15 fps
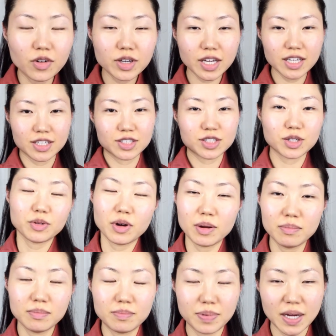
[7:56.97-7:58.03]
Okay, so
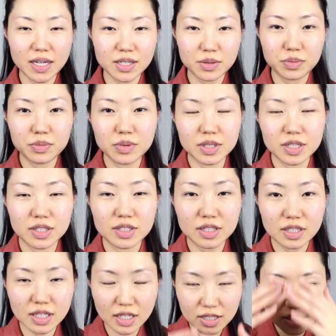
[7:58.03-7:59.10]
I'm back
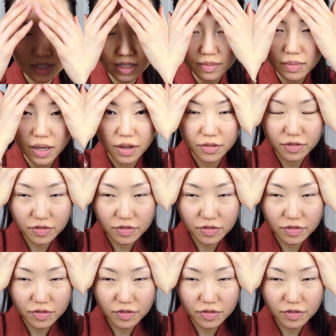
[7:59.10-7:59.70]
with cleansing my